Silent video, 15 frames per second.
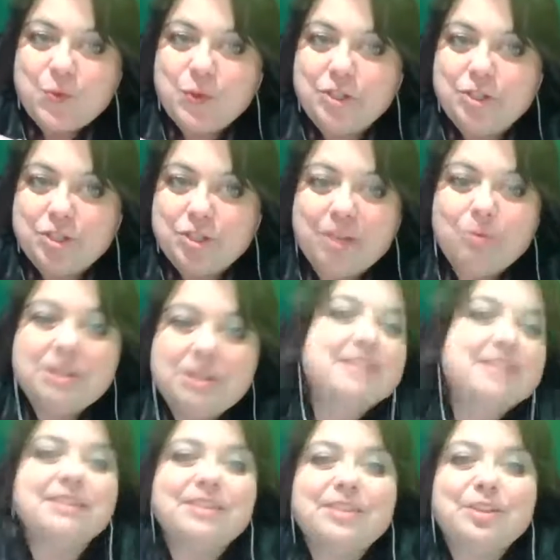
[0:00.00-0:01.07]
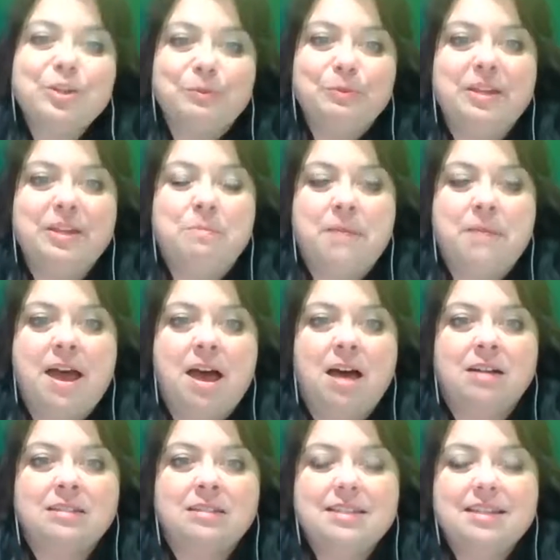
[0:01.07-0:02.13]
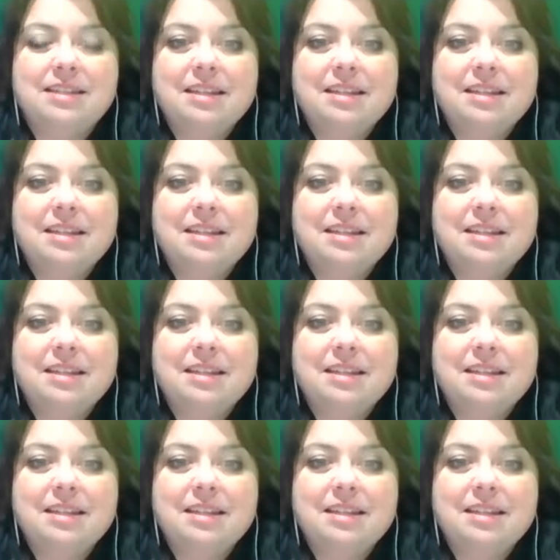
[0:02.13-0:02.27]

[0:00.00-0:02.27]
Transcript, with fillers: share with us a little bit about